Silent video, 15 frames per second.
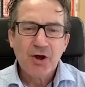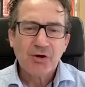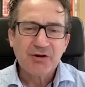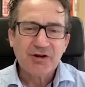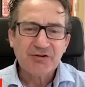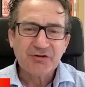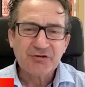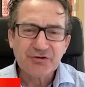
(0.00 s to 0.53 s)

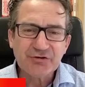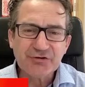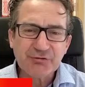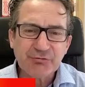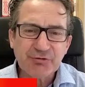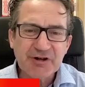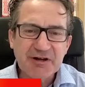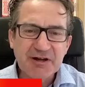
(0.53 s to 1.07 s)
Okay, so just
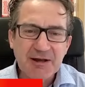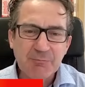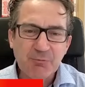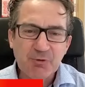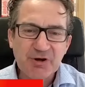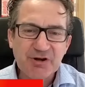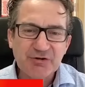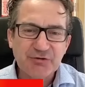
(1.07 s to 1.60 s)
to recap,
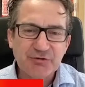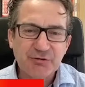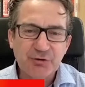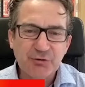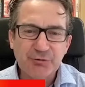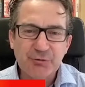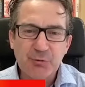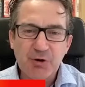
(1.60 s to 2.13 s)
we
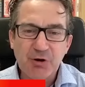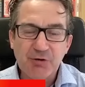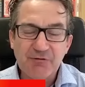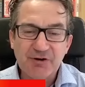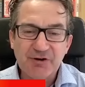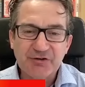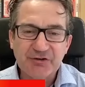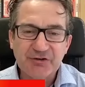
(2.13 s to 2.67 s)
drilled the well
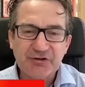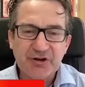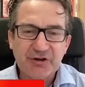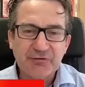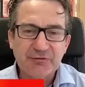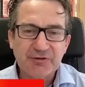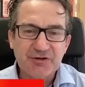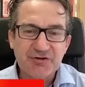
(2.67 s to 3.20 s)
very
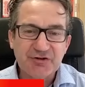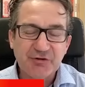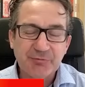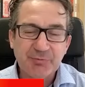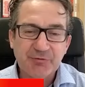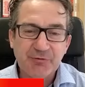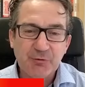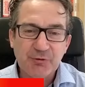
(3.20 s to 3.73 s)
successfully
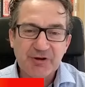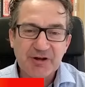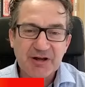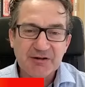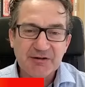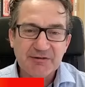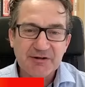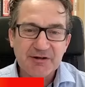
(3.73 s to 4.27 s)
just before the
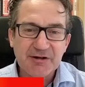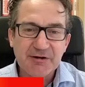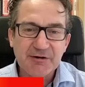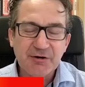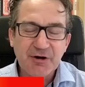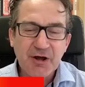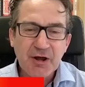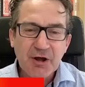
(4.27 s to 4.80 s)
end of the
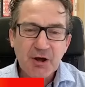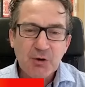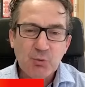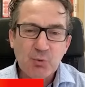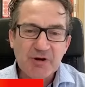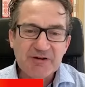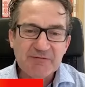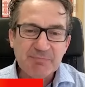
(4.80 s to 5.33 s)
year.
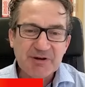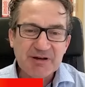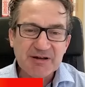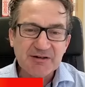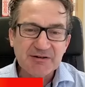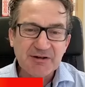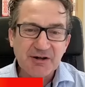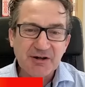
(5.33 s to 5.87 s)
We've
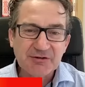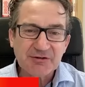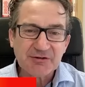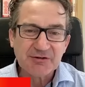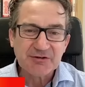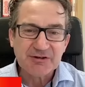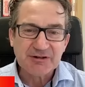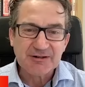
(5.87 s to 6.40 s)
been conducting
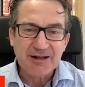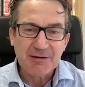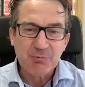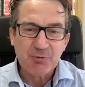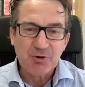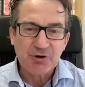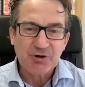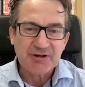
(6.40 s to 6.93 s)

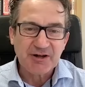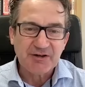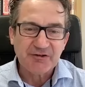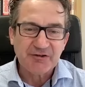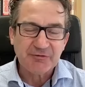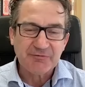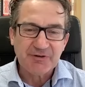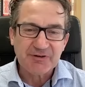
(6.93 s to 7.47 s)
lab work and had
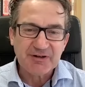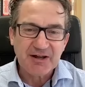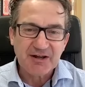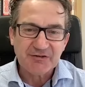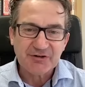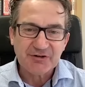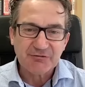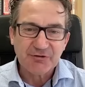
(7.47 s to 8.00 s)
some
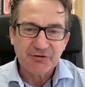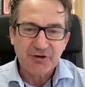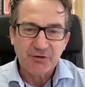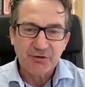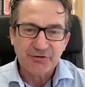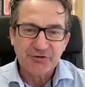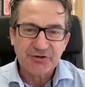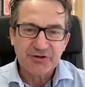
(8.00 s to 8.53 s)
fantastic
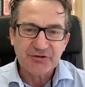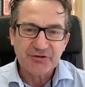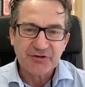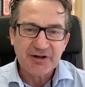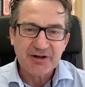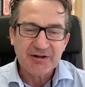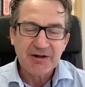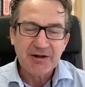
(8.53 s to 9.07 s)
results since
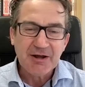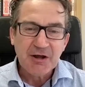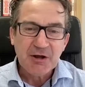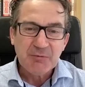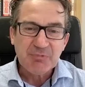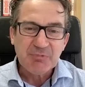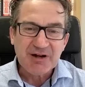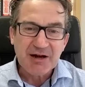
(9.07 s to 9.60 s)
then.
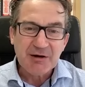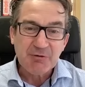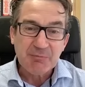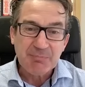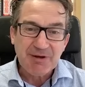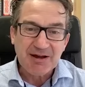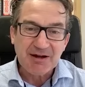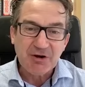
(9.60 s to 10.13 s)
But now we're
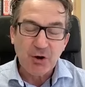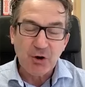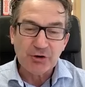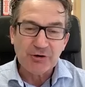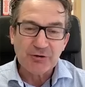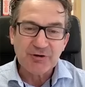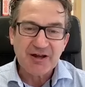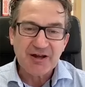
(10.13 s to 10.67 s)
back
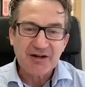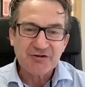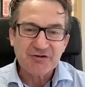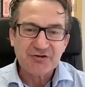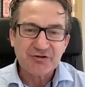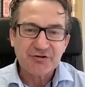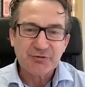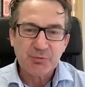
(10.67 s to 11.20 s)
on
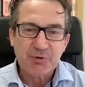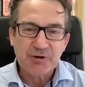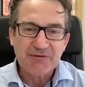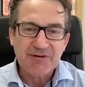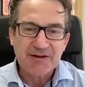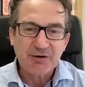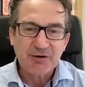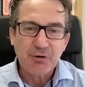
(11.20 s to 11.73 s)
location.
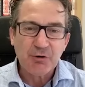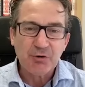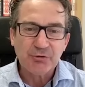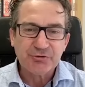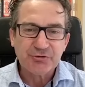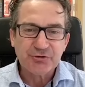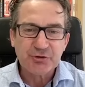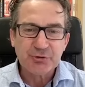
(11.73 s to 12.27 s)
We've had a
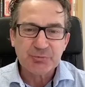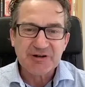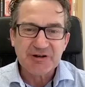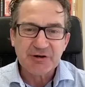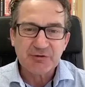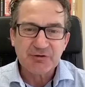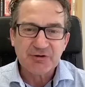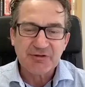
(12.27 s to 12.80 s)
coiled
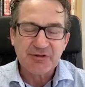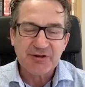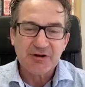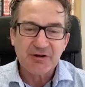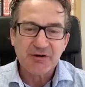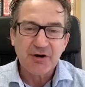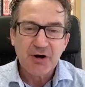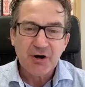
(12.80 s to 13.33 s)
tubing unit
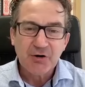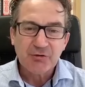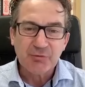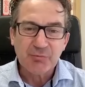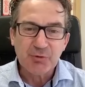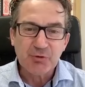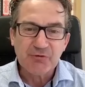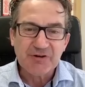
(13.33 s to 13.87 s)
there
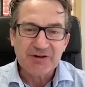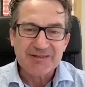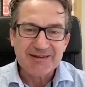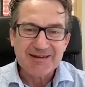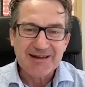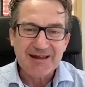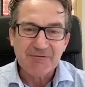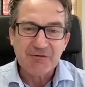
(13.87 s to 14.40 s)
removing
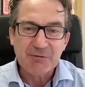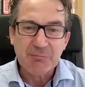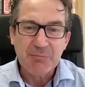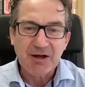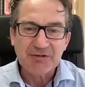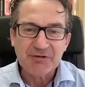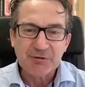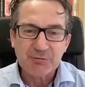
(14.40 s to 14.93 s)
the heavy
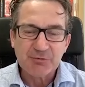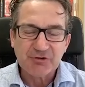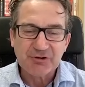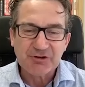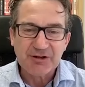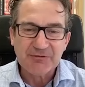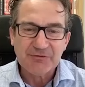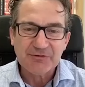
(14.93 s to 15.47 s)
mud that
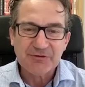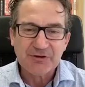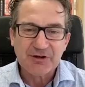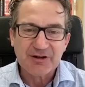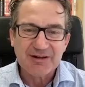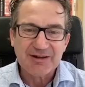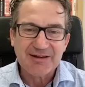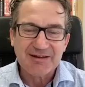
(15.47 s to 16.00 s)
was left
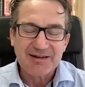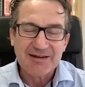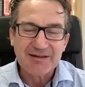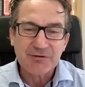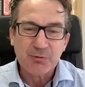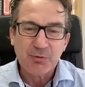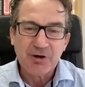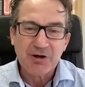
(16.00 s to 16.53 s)

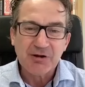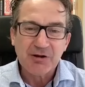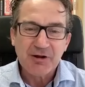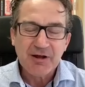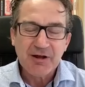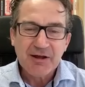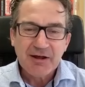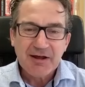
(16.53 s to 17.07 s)
in the well.
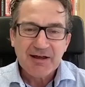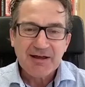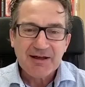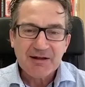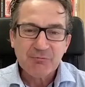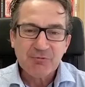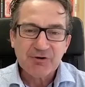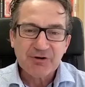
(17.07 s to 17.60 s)

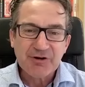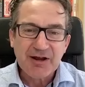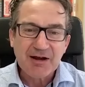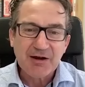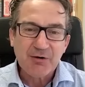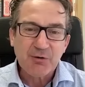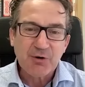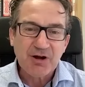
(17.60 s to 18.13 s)
And we're
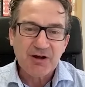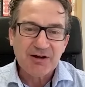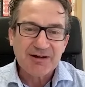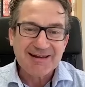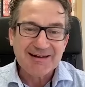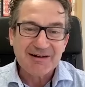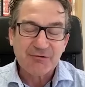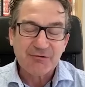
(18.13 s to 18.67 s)
now
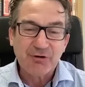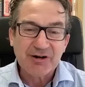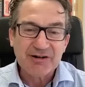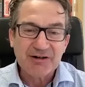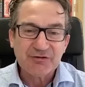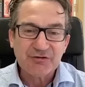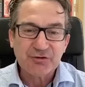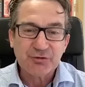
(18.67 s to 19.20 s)
getting
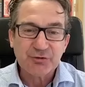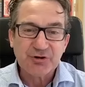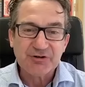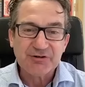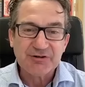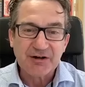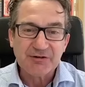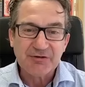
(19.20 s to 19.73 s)
ready to
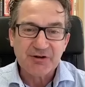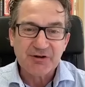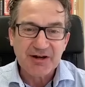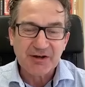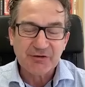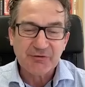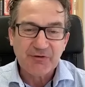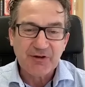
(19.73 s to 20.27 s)
conduct the
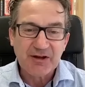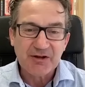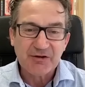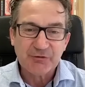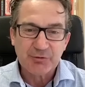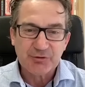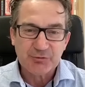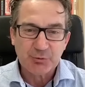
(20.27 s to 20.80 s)
next
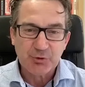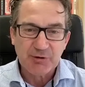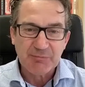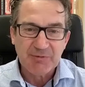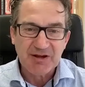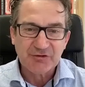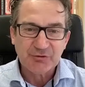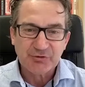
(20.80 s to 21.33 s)
phase, which will
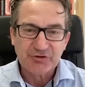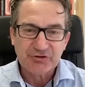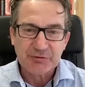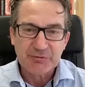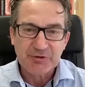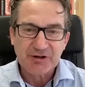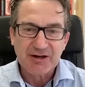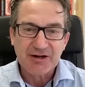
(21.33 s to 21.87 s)
commence with
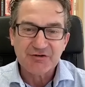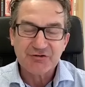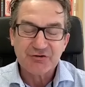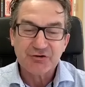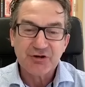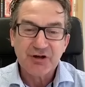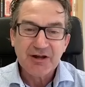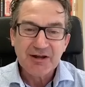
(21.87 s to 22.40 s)

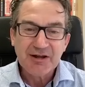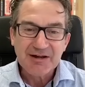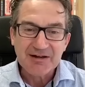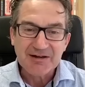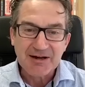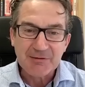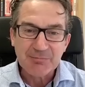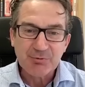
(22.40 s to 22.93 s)
stimulation
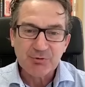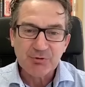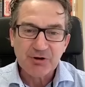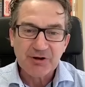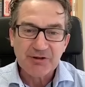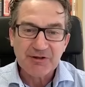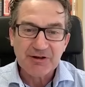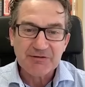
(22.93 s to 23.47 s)
in
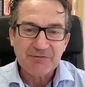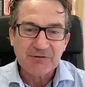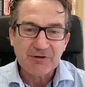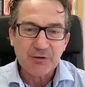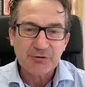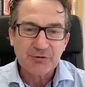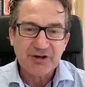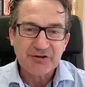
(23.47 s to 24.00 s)
April and then
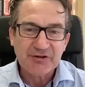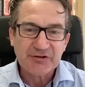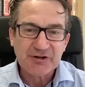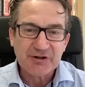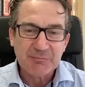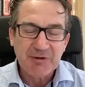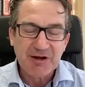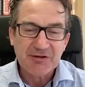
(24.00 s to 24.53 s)
flow
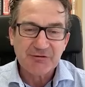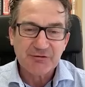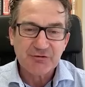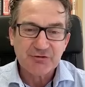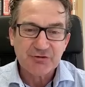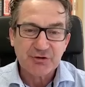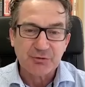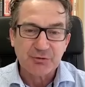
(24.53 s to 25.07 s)
testing May
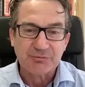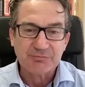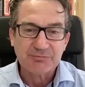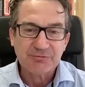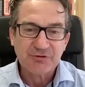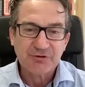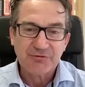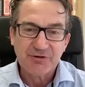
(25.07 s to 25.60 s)
through June.
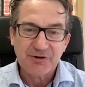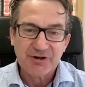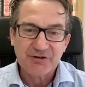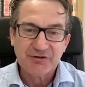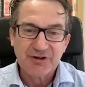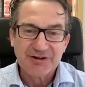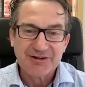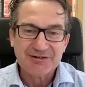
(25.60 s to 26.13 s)
So a very
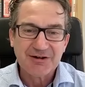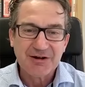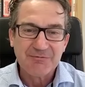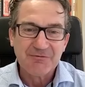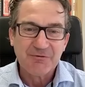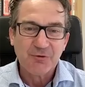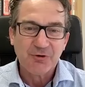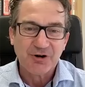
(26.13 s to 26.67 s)
exciting
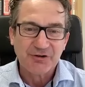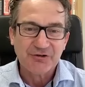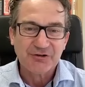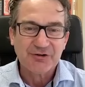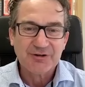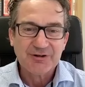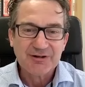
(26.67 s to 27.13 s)
time for us.